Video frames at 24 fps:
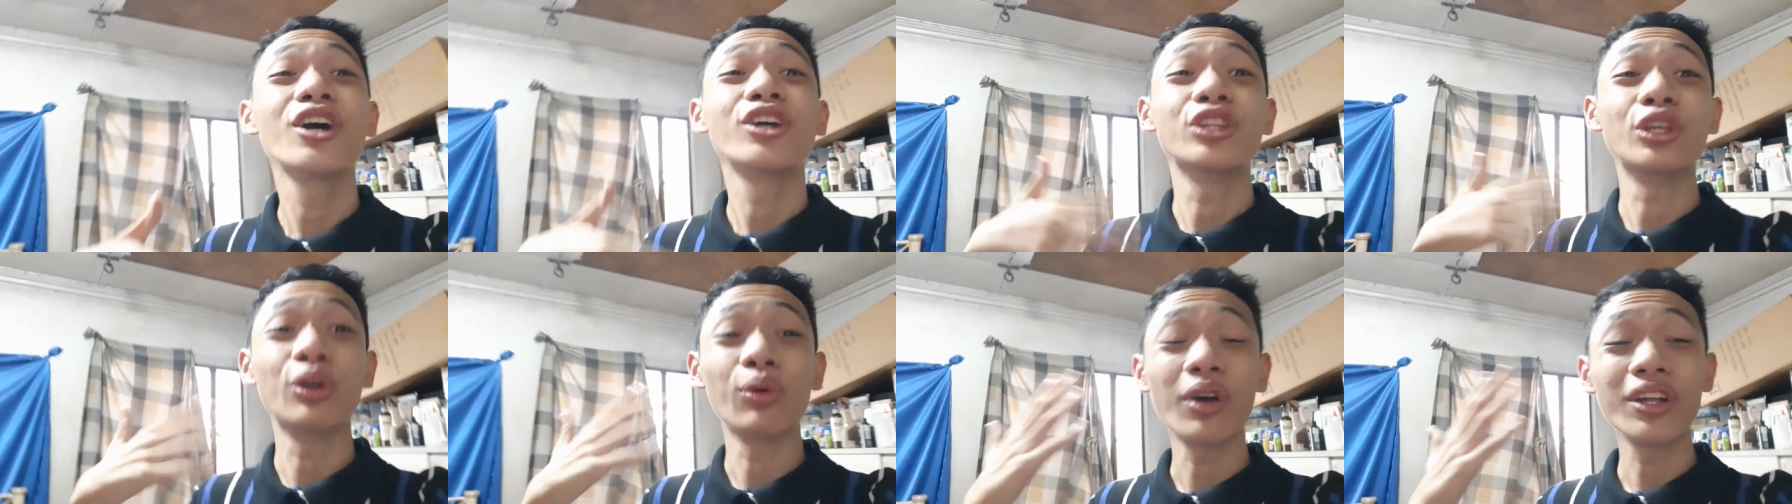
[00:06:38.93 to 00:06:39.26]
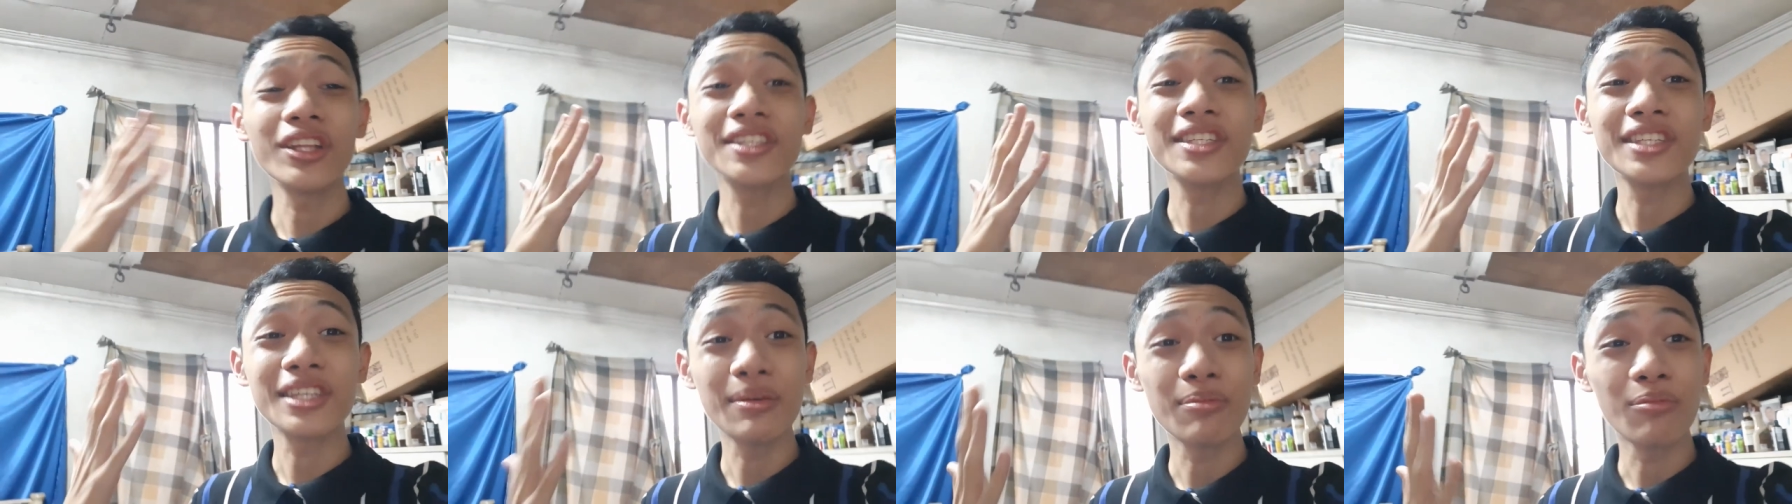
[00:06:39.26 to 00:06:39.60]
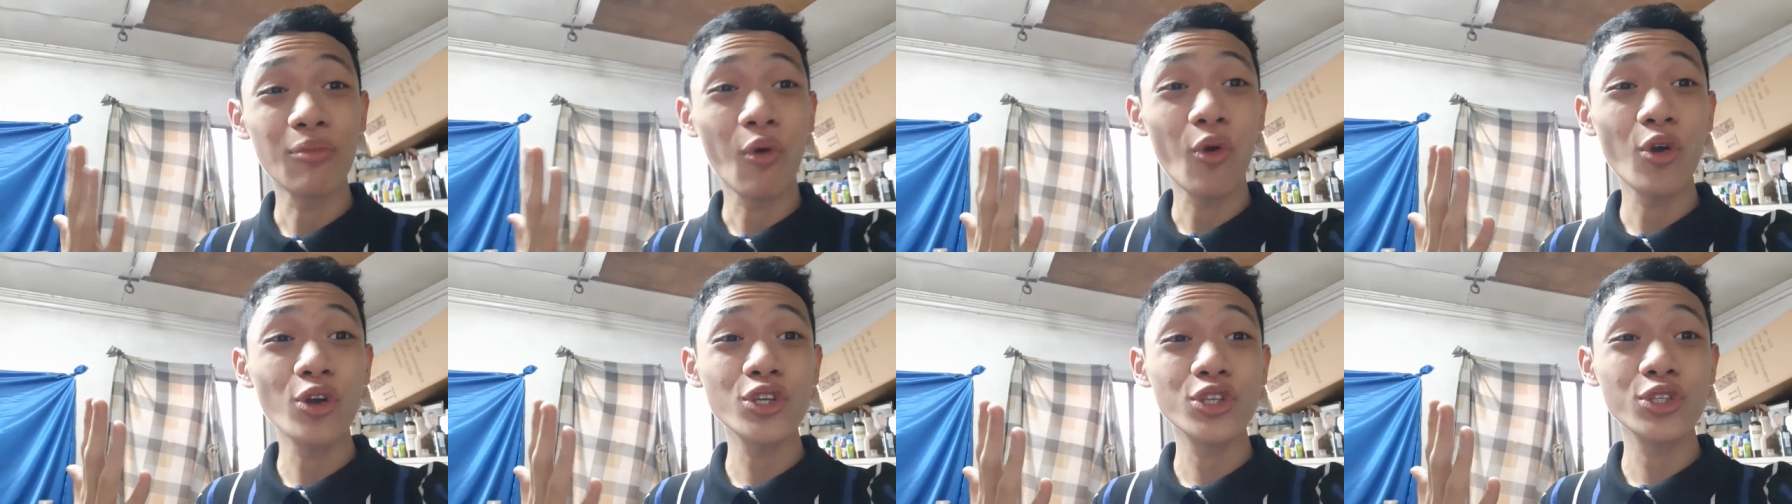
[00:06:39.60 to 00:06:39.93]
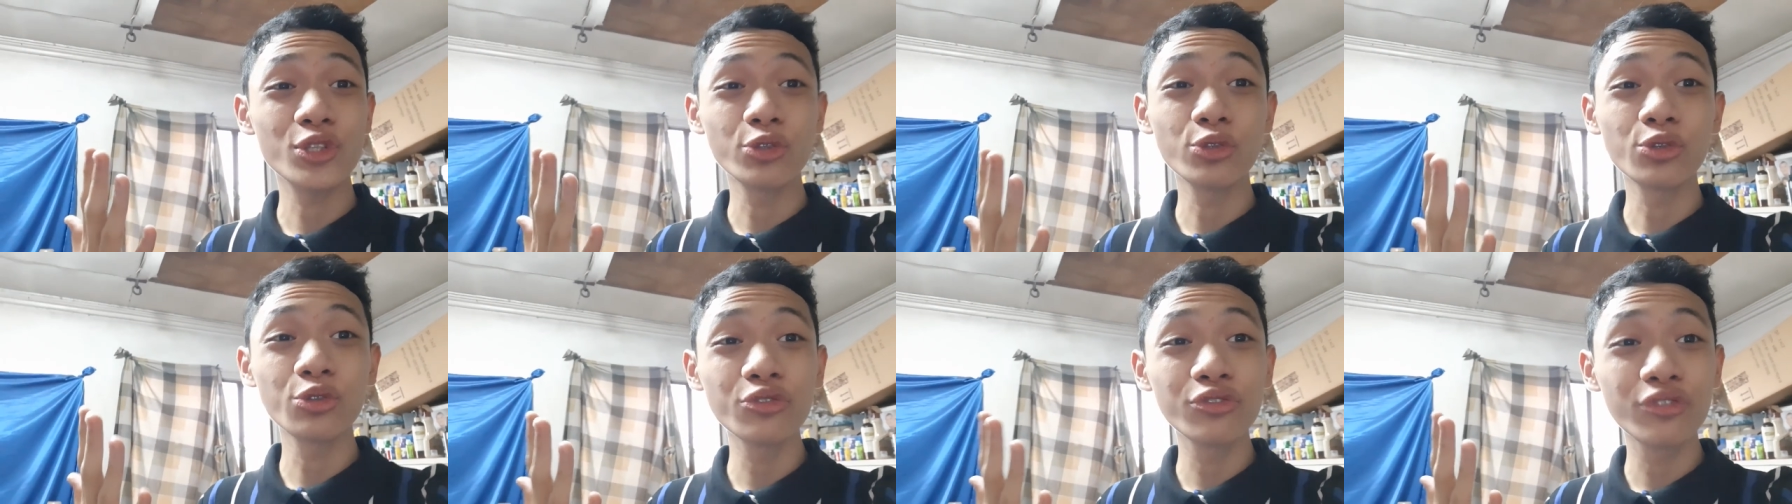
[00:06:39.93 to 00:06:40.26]
Do you want to see more
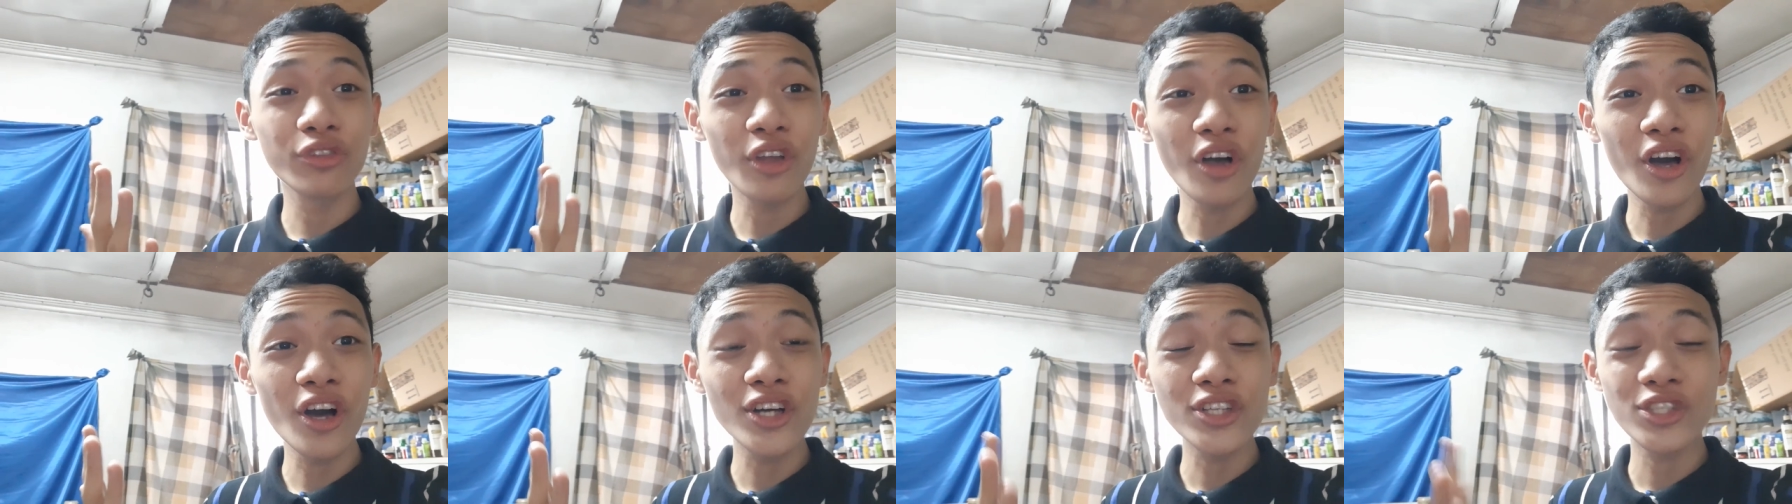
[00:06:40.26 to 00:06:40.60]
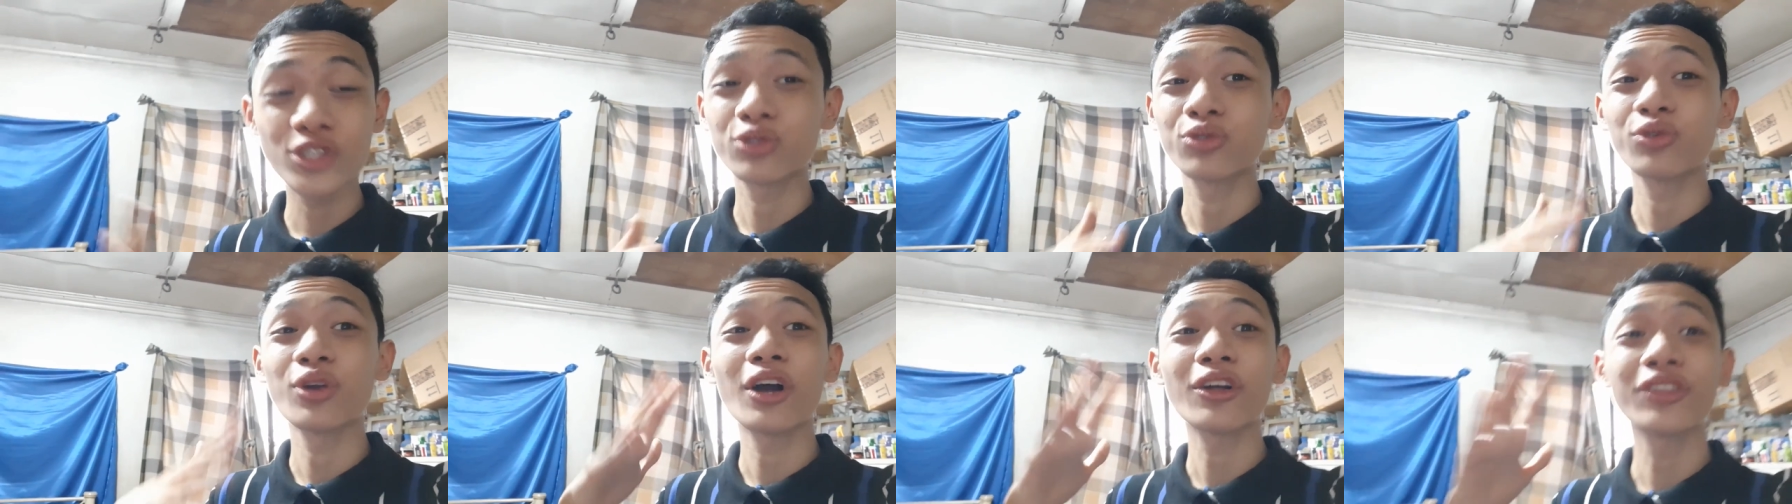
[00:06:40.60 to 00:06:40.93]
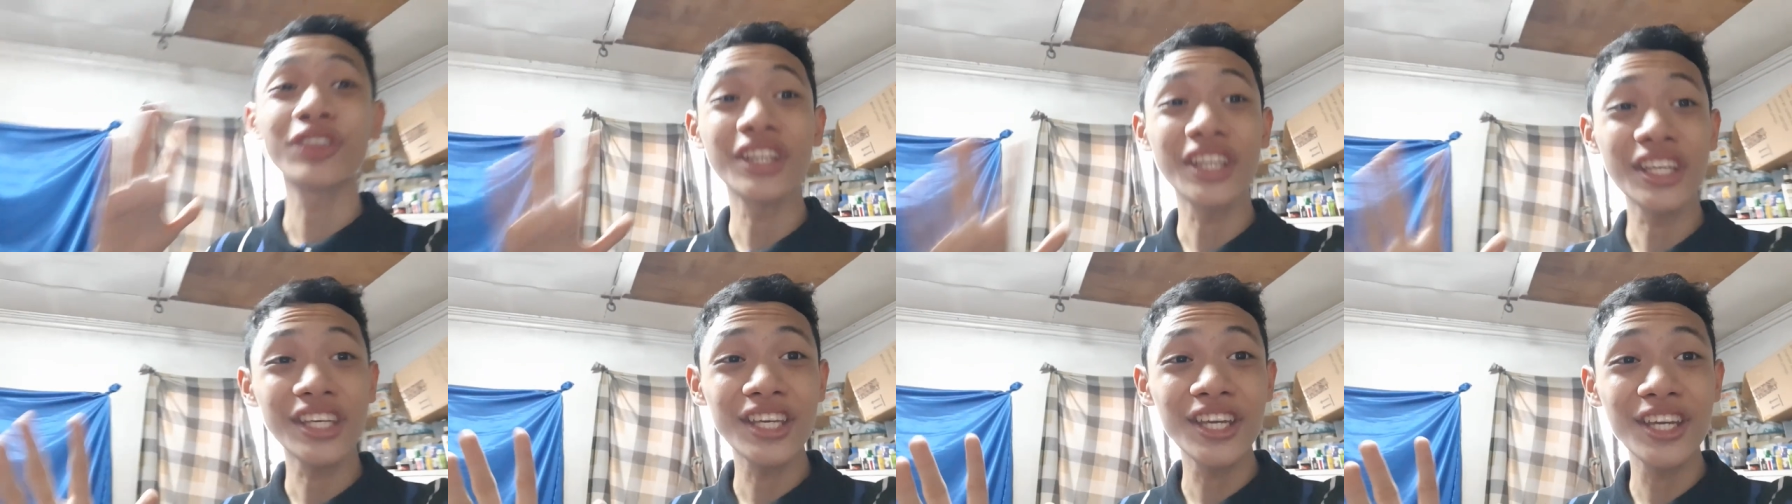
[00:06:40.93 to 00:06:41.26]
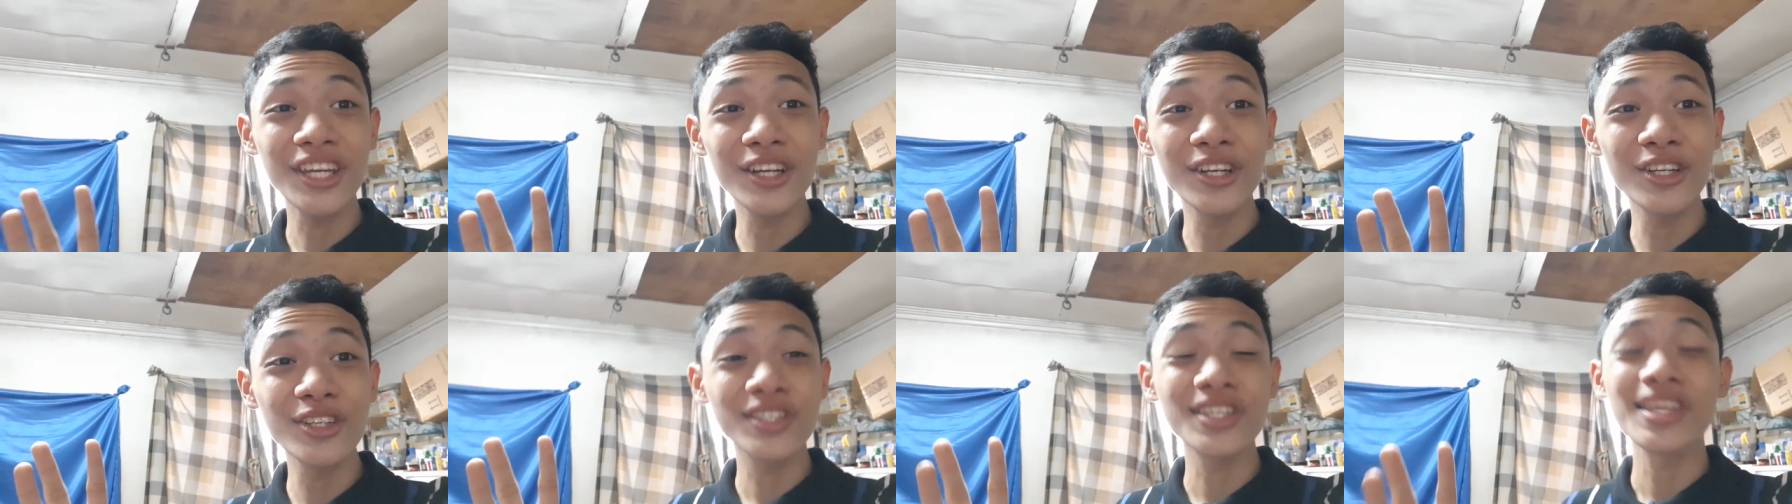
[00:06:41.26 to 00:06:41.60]
school vlogs throughout the
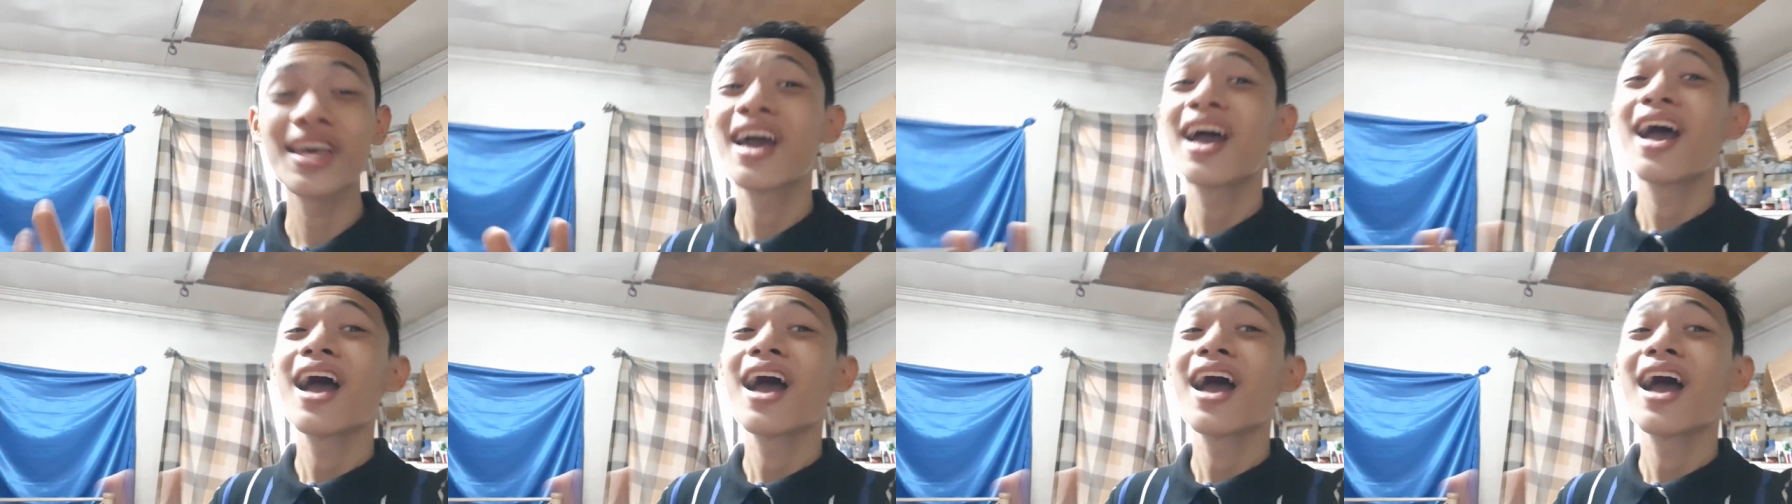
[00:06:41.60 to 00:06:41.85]
years?